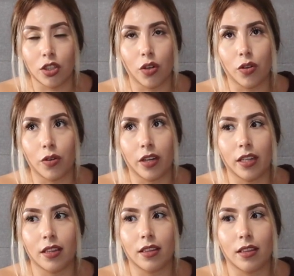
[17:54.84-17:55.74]
So
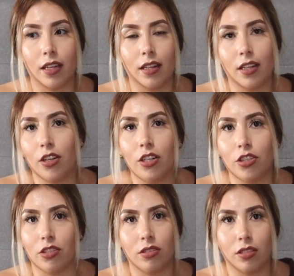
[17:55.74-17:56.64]
they literally
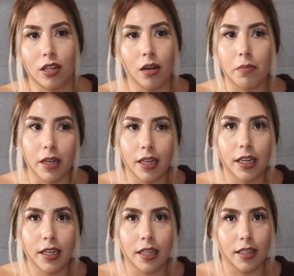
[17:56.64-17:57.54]
just took out
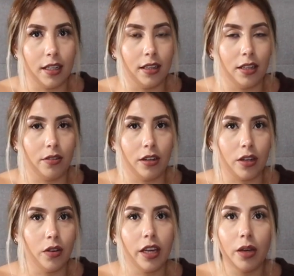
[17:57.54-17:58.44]
blood, and then they were
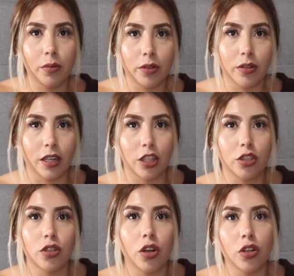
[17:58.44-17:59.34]
like, okay, we'll
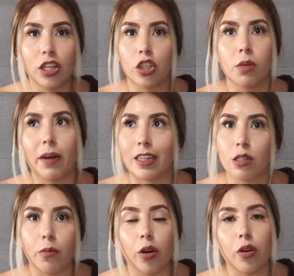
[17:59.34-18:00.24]
let you know like by
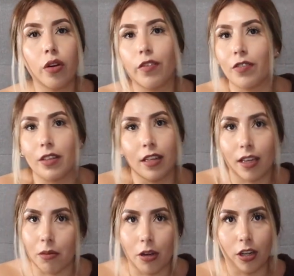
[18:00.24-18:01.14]
tomorrow if everything
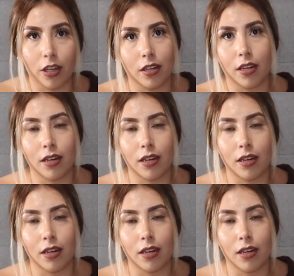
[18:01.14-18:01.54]
came out good.